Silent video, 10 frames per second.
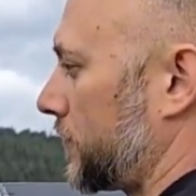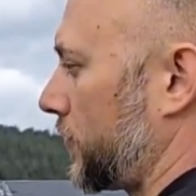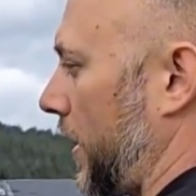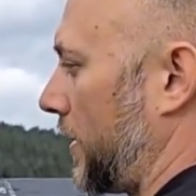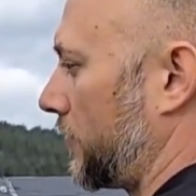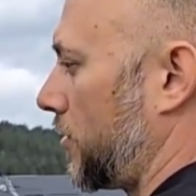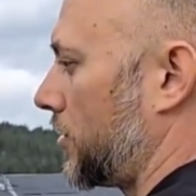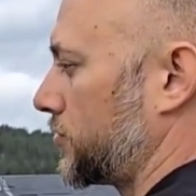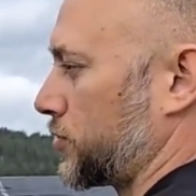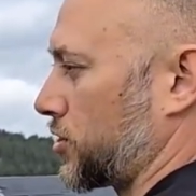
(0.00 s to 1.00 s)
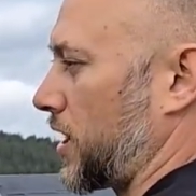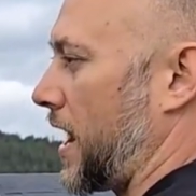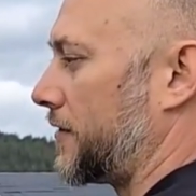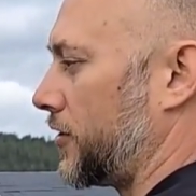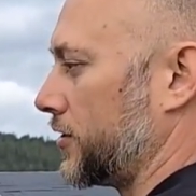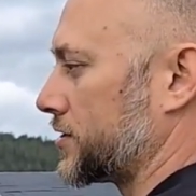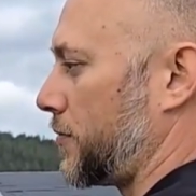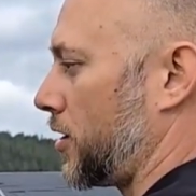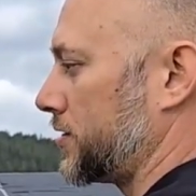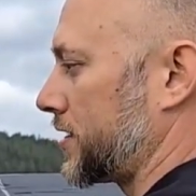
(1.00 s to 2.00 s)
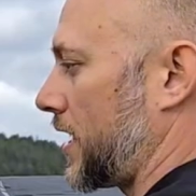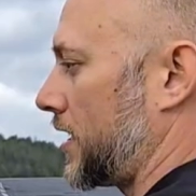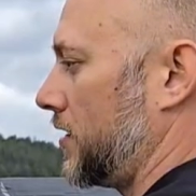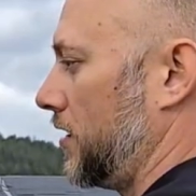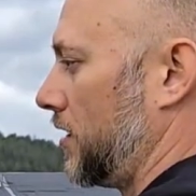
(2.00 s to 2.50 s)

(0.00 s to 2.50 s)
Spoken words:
for the ailerons, which are kind of on the small side,